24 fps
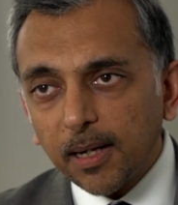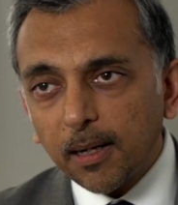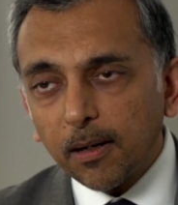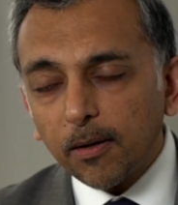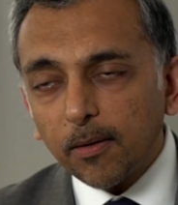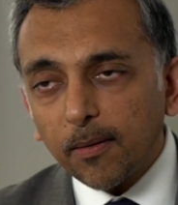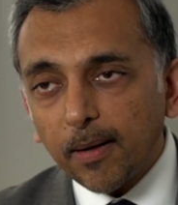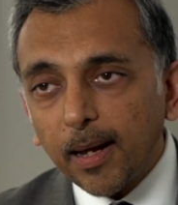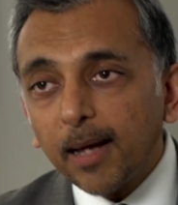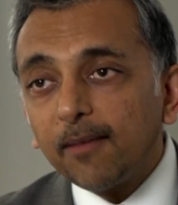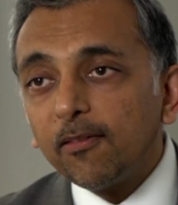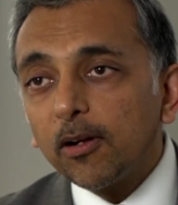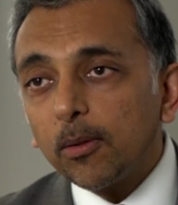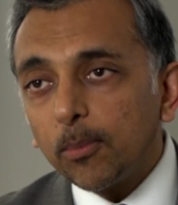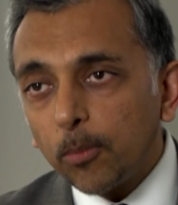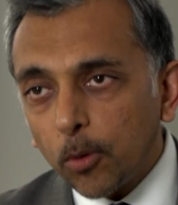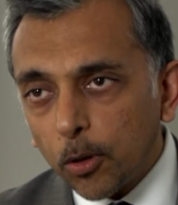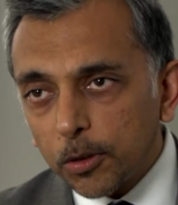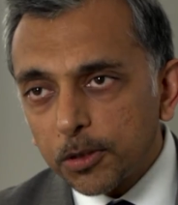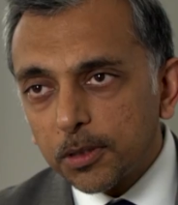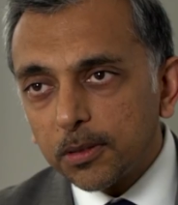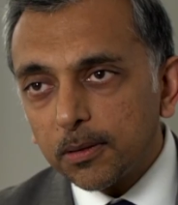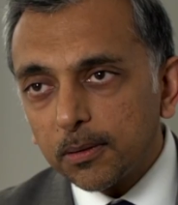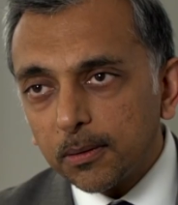that will rival
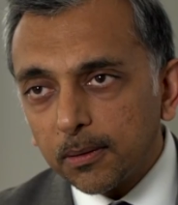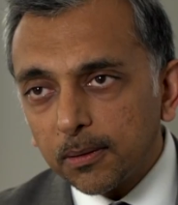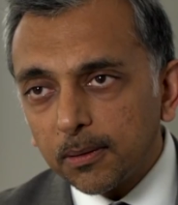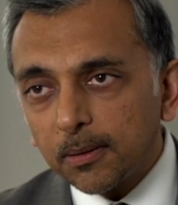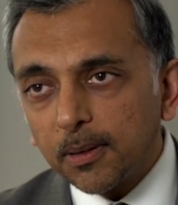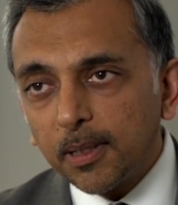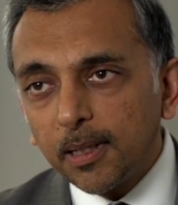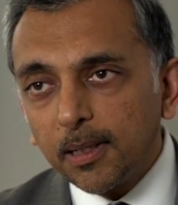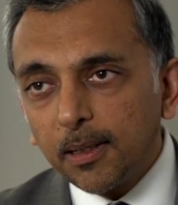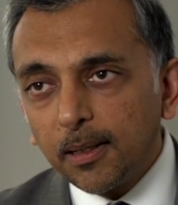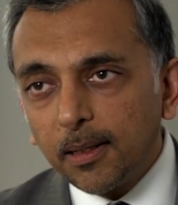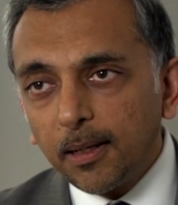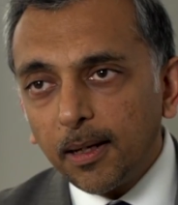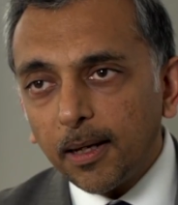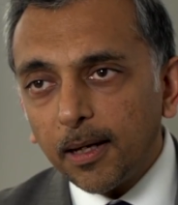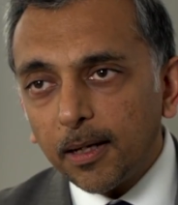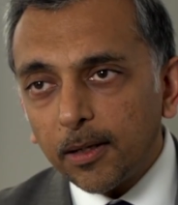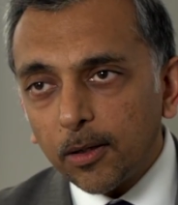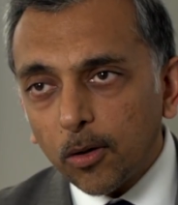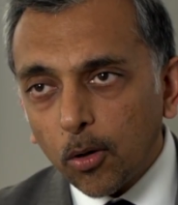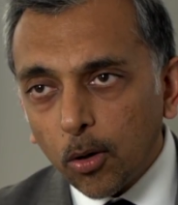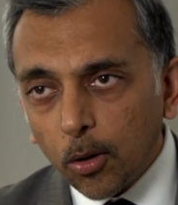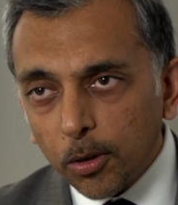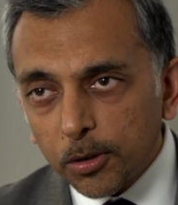Boston
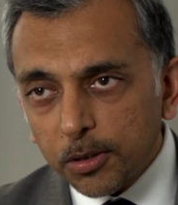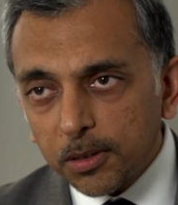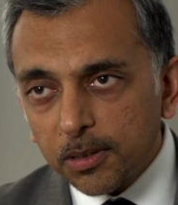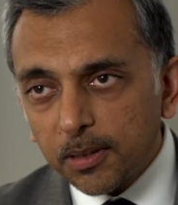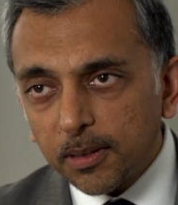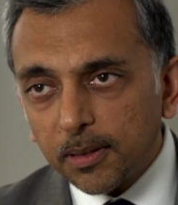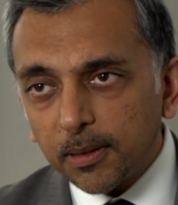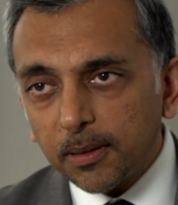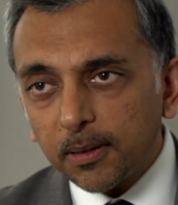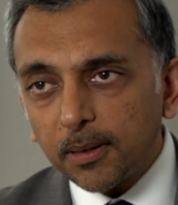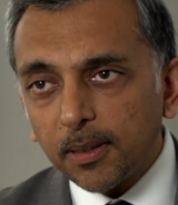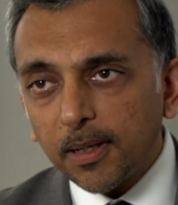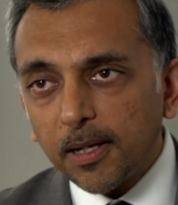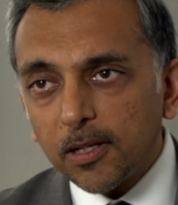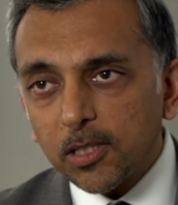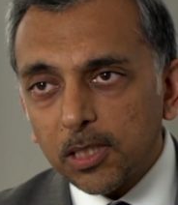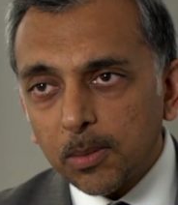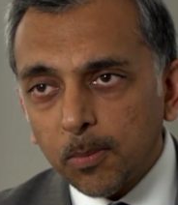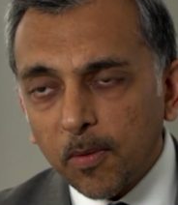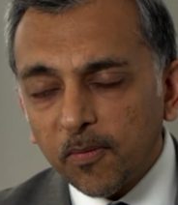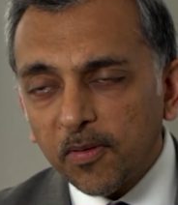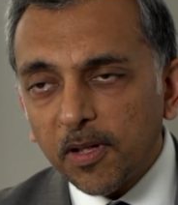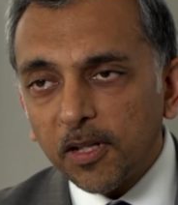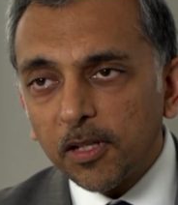and Austin and
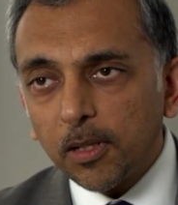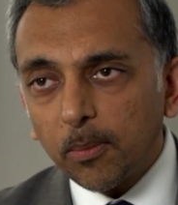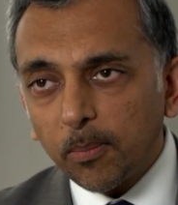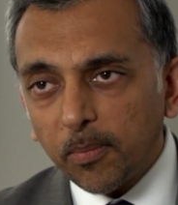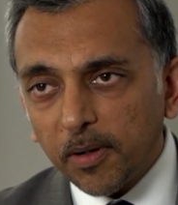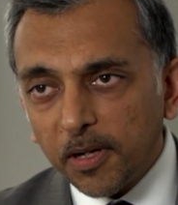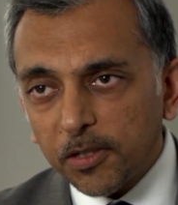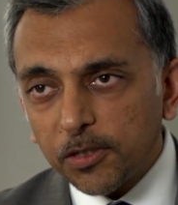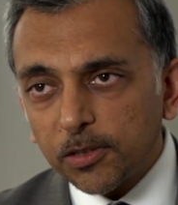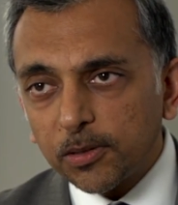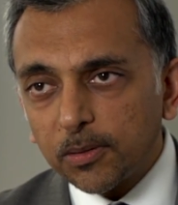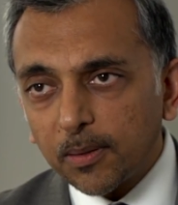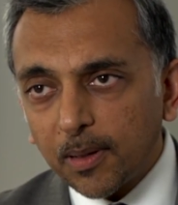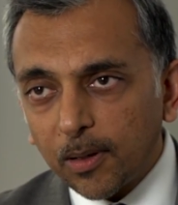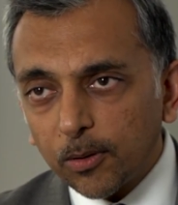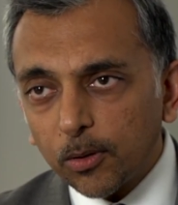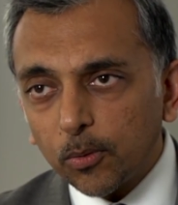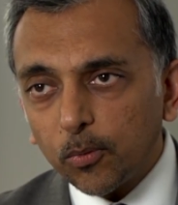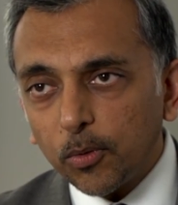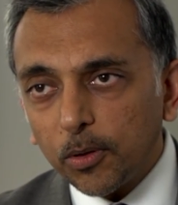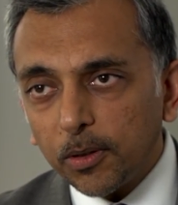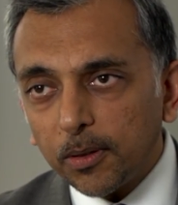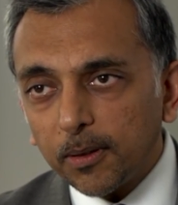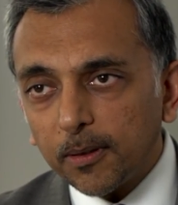some of the other places around the
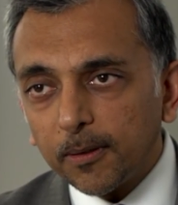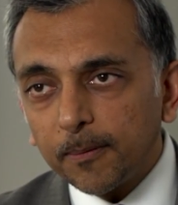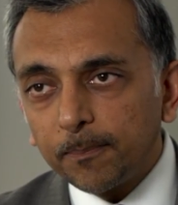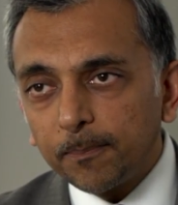world.